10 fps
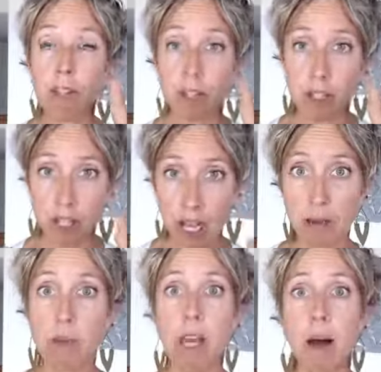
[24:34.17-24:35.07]
till
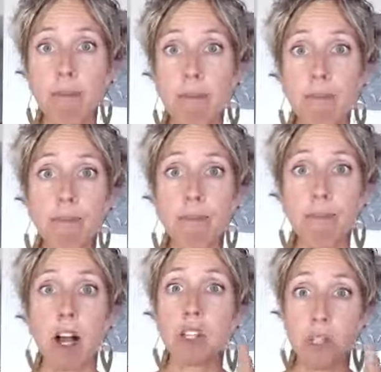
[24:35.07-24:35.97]
10 p.m.
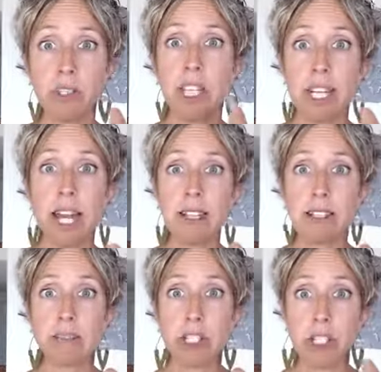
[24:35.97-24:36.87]
on Tuesday
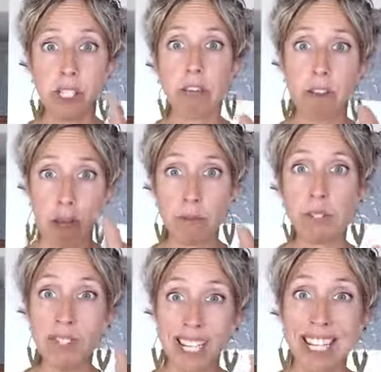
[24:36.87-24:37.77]
nights. She's given up
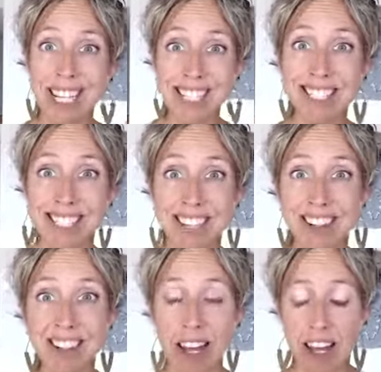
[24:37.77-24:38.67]
Tuesday nights to see her
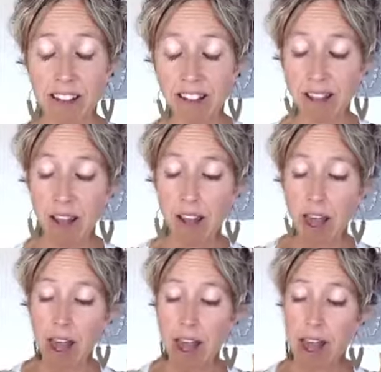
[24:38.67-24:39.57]
clients,
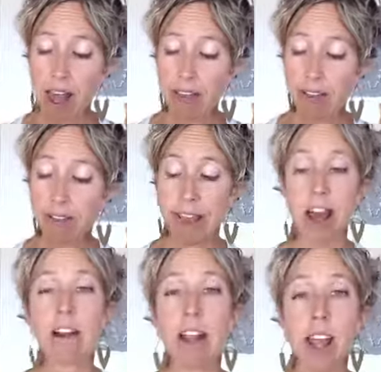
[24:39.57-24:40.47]
and
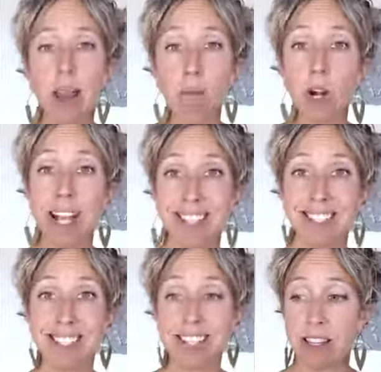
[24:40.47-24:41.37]
Saturday
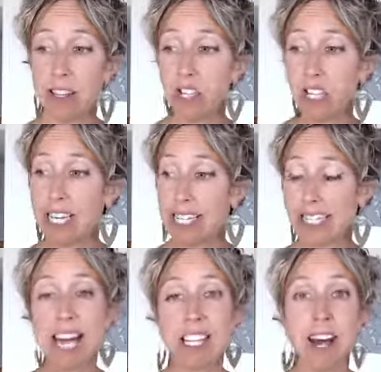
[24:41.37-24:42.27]
mornings. And then she gets
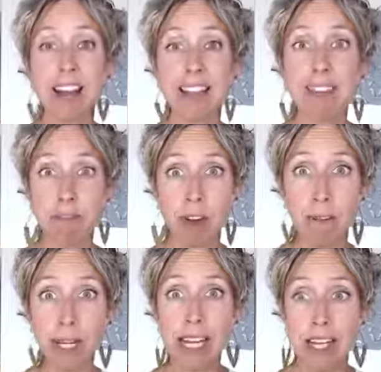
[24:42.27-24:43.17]
that done at the very
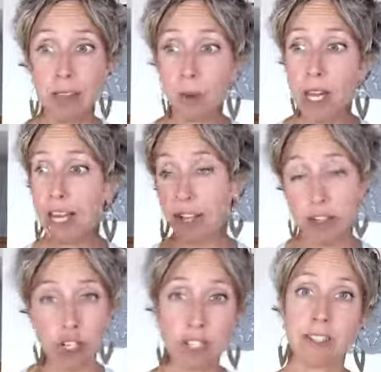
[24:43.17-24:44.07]
beginning of the weekend, and then
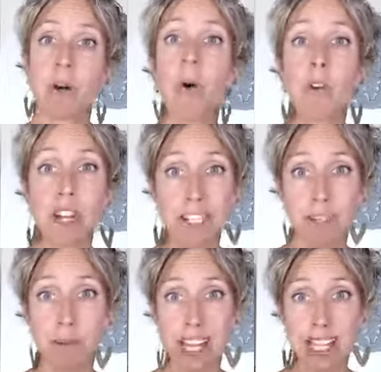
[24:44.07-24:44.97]
she has the whole rest of
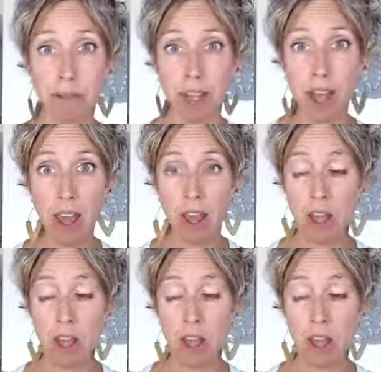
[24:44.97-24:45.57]
the weekend to play.